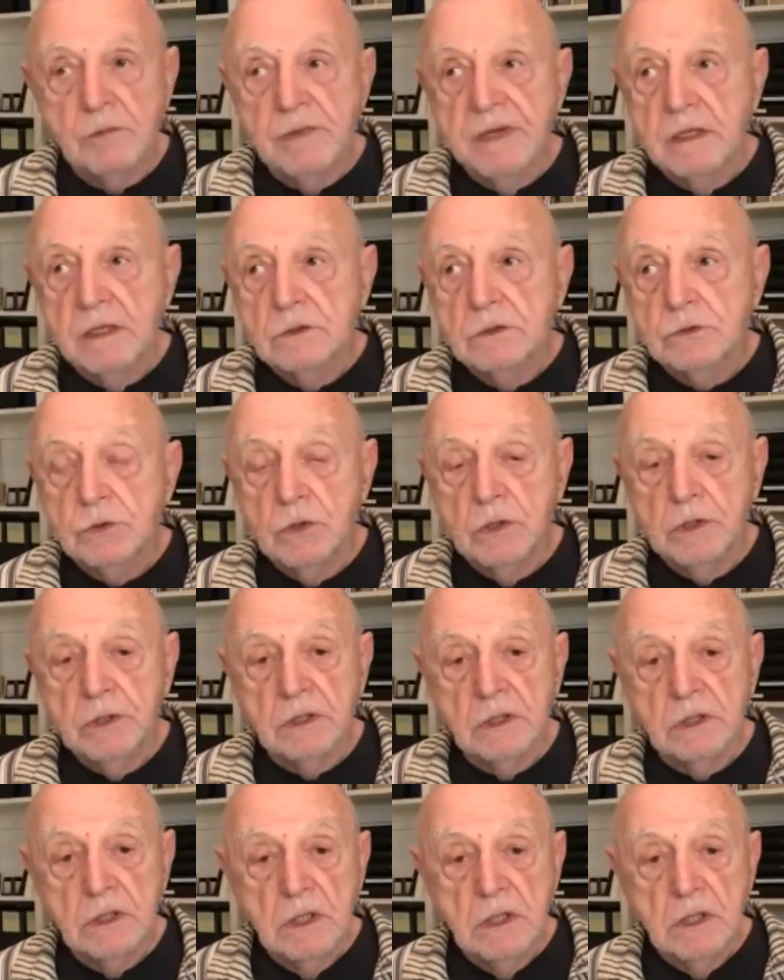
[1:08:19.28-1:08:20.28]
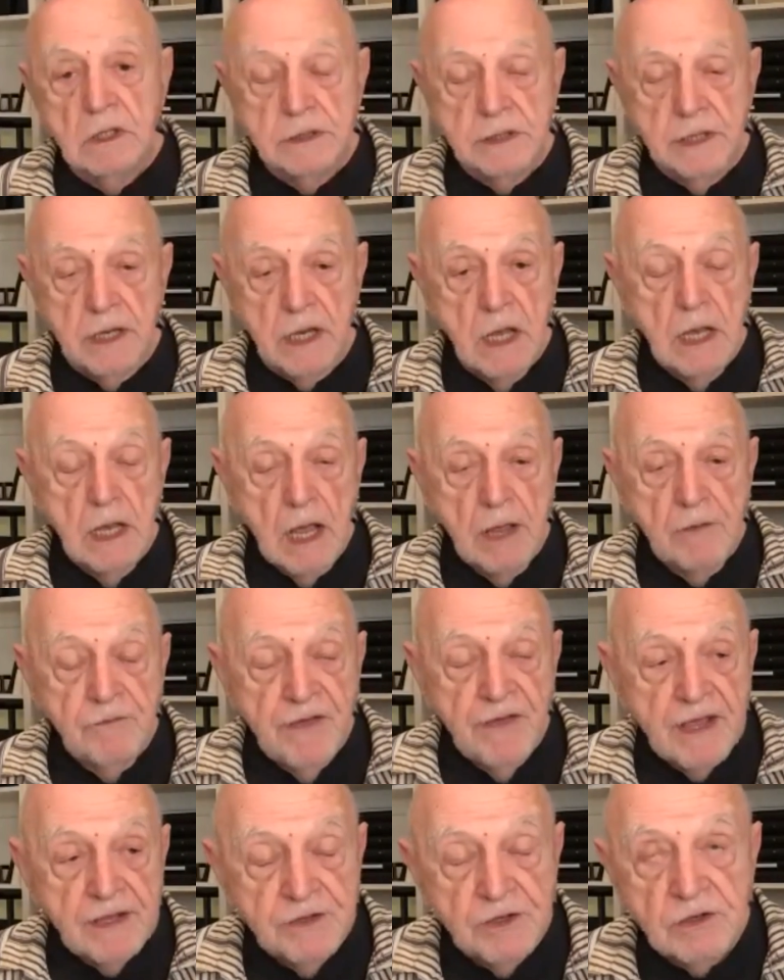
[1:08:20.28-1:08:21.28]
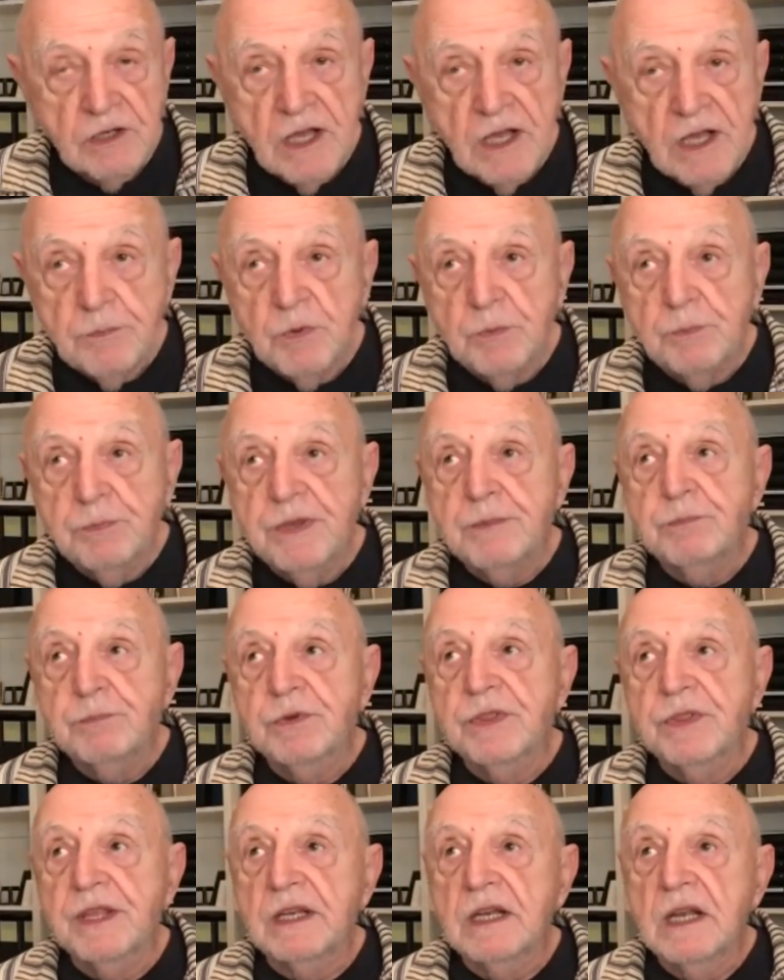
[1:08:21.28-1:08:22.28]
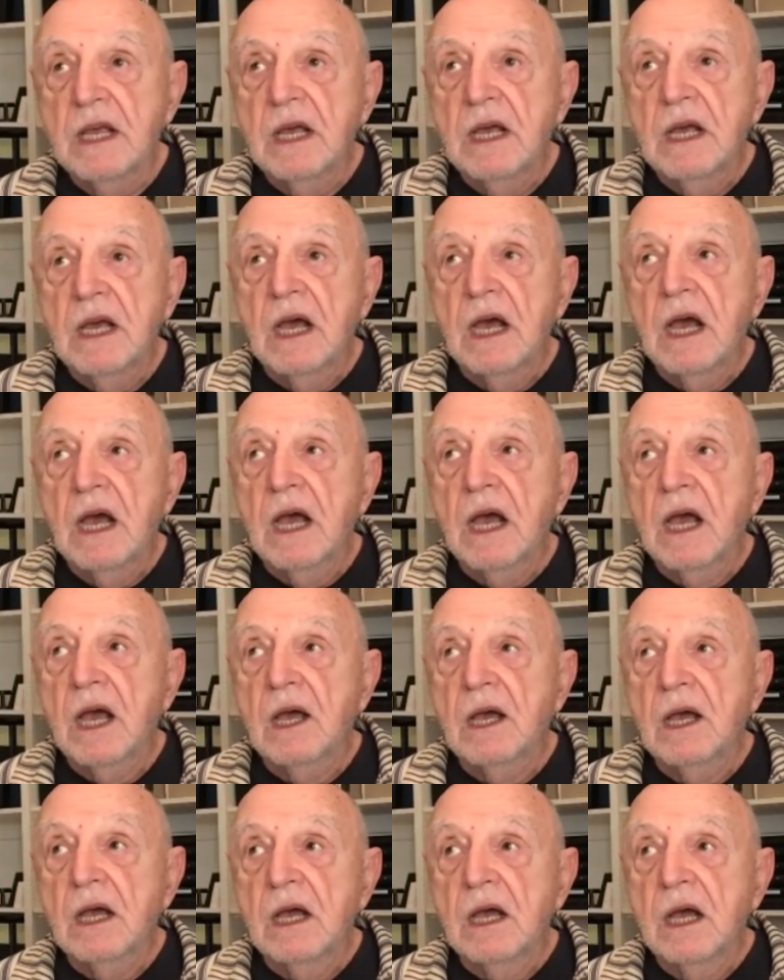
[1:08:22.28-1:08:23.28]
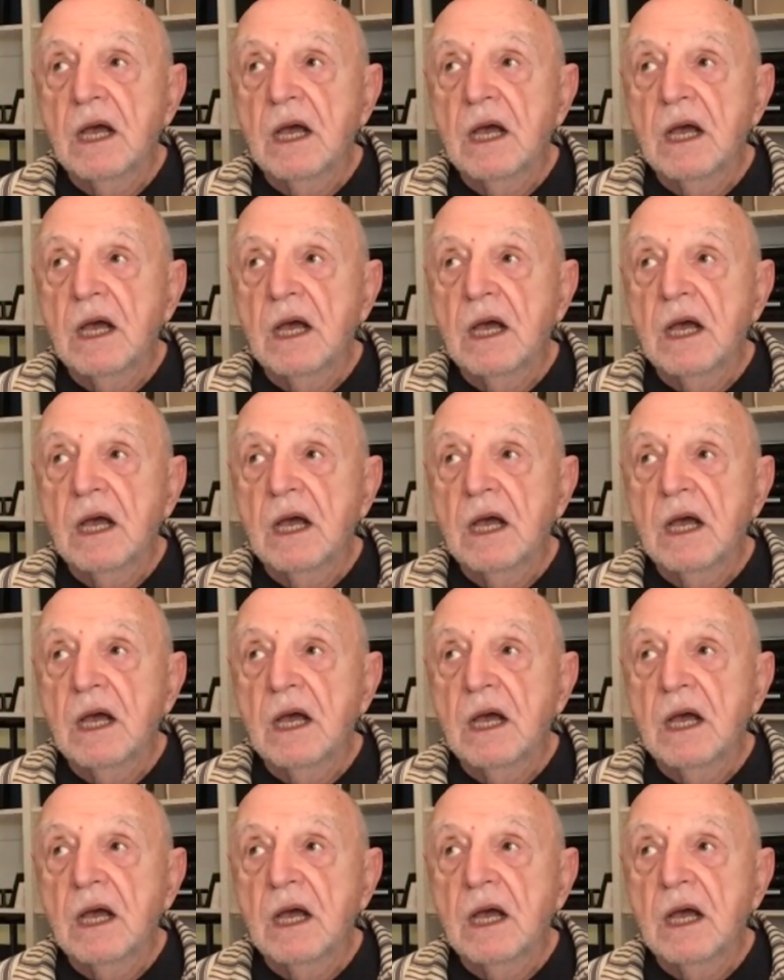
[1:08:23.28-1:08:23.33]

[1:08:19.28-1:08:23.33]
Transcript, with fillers: me. Sure. Yeah. In fact, there are a couple people that uh,